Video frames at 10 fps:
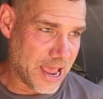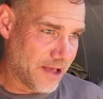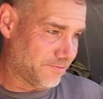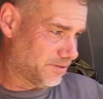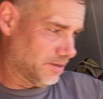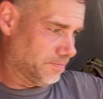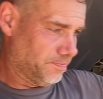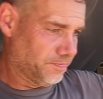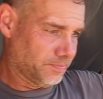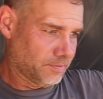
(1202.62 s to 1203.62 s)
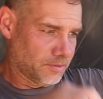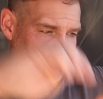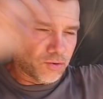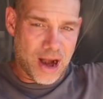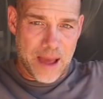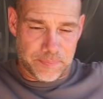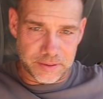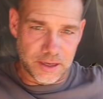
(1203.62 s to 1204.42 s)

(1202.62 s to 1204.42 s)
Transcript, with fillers: have some wrap,